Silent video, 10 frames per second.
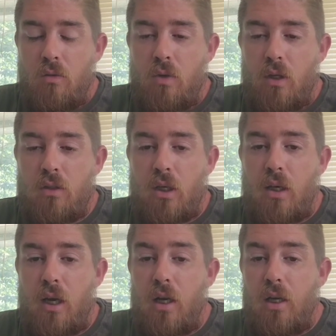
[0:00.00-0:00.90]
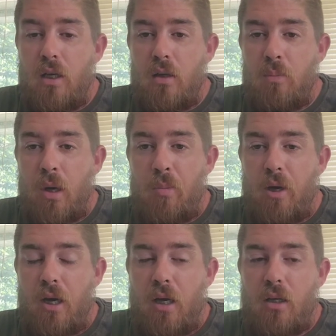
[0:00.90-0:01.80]
Things I carry in my
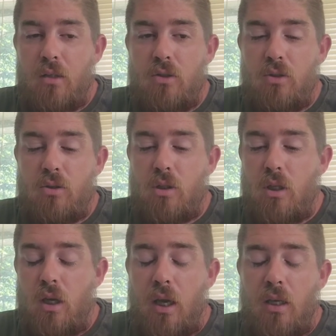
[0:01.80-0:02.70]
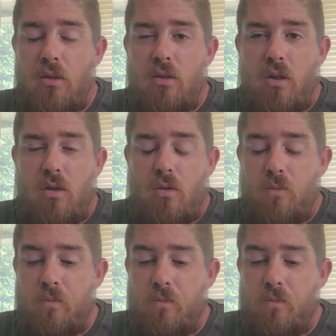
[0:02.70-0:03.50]
pack is usually a handsaw,